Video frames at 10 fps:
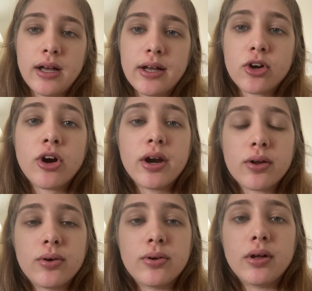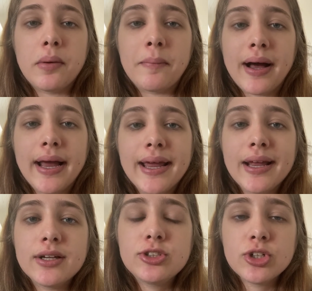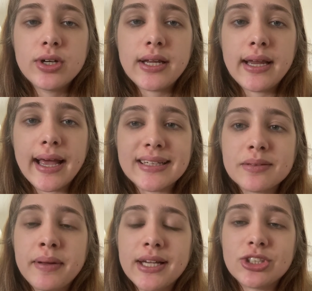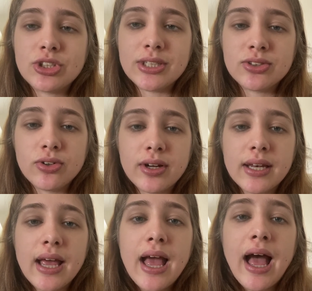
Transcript: chronicle my journey as a PhD student.